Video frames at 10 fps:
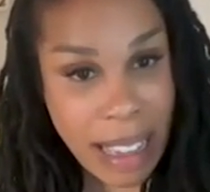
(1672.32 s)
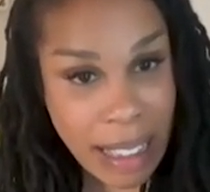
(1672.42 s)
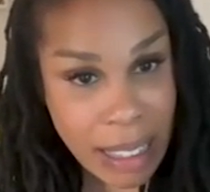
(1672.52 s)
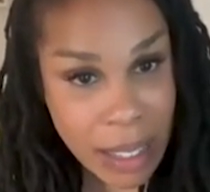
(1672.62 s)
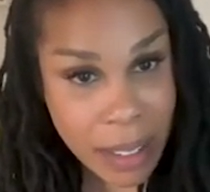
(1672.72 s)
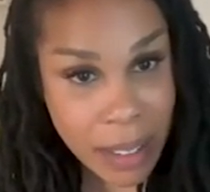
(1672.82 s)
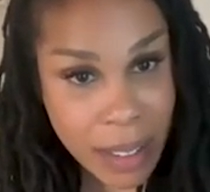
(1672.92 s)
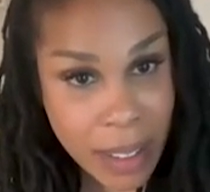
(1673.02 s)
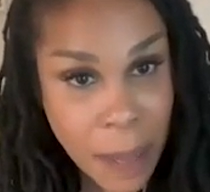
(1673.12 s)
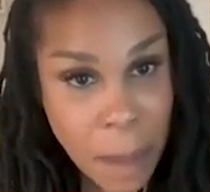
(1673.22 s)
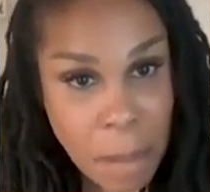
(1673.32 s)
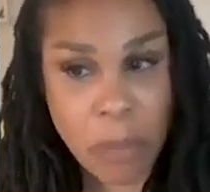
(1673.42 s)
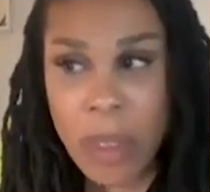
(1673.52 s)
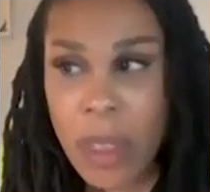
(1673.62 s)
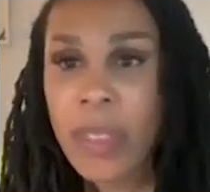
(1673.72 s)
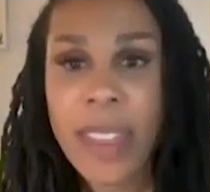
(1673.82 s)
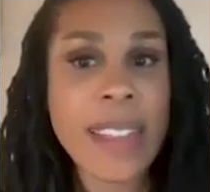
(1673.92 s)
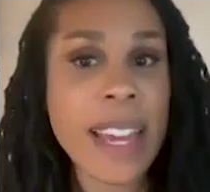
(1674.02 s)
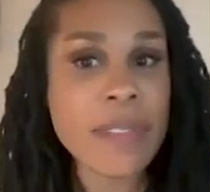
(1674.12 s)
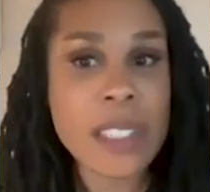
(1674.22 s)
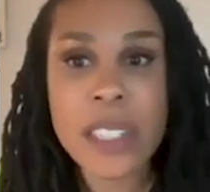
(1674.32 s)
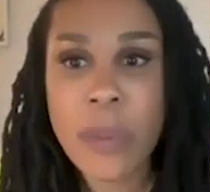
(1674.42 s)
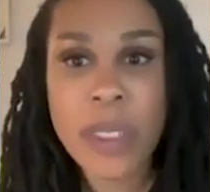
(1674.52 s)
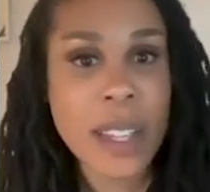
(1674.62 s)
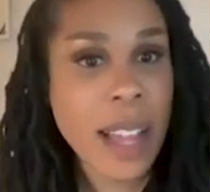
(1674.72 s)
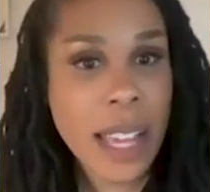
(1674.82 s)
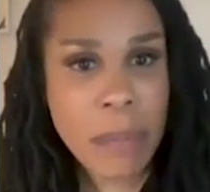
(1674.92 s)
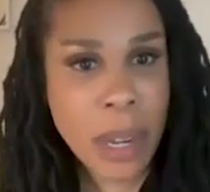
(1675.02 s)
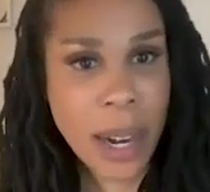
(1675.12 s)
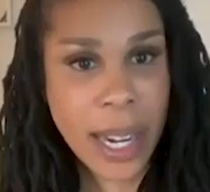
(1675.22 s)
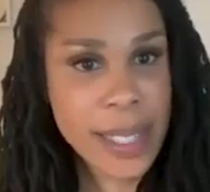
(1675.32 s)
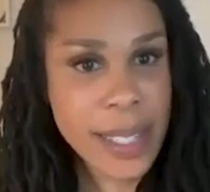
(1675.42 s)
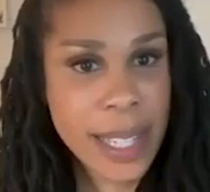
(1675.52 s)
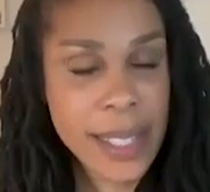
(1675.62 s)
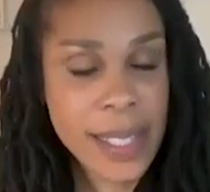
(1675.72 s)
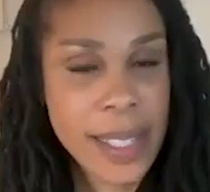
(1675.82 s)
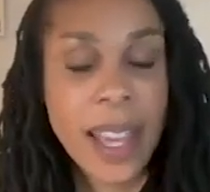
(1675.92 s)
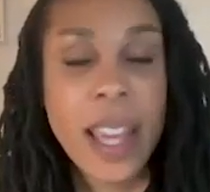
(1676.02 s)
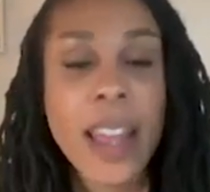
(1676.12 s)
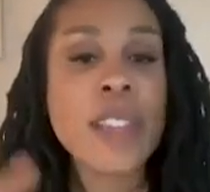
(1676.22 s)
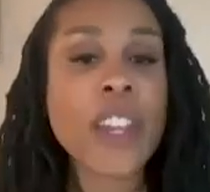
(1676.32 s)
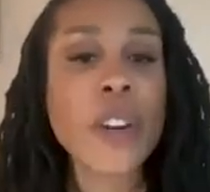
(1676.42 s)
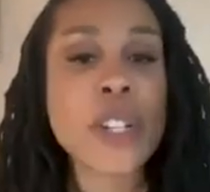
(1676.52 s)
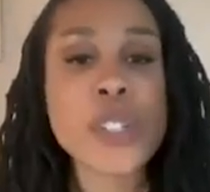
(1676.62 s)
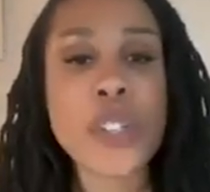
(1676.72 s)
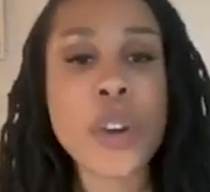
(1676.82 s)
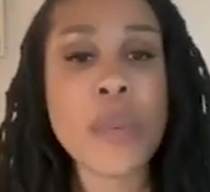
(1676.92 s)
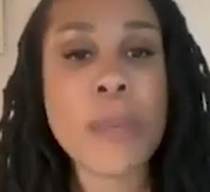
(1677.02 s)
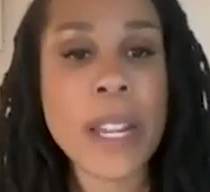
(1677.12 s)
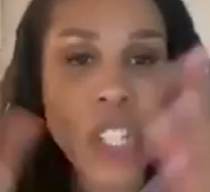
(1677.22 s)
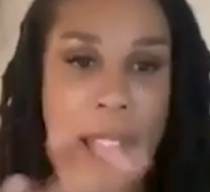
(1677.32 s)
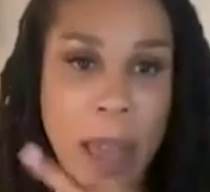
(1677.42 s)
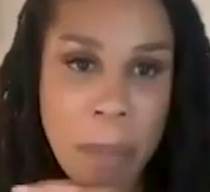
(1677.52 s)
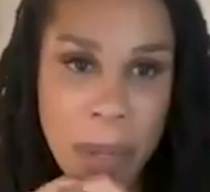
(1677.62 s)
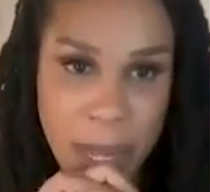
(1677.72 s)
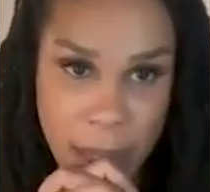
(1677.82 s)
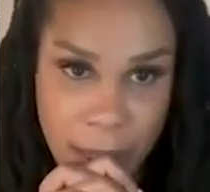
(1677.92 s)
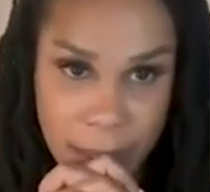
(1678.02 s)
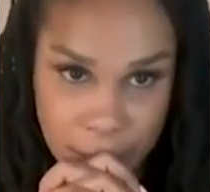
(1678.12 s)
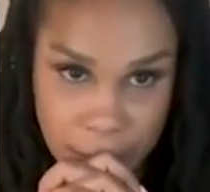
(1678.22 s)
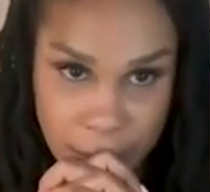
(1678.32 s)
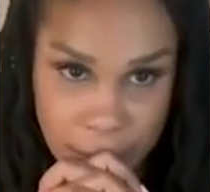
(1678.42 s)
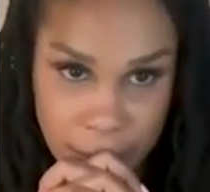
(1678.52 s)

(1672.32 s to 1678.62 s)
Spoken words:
media. They have to deal with the climate crisis. There is so much happening.